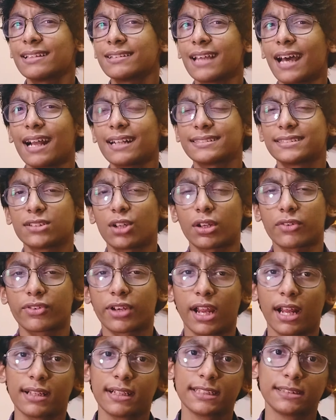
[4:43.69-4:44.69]
and that
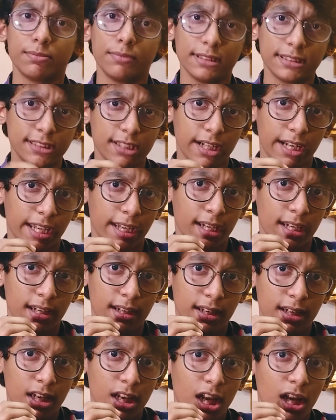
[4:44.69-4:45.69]
sort of creates this
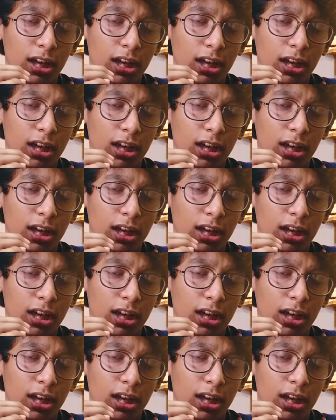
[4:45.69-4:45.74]
mystery.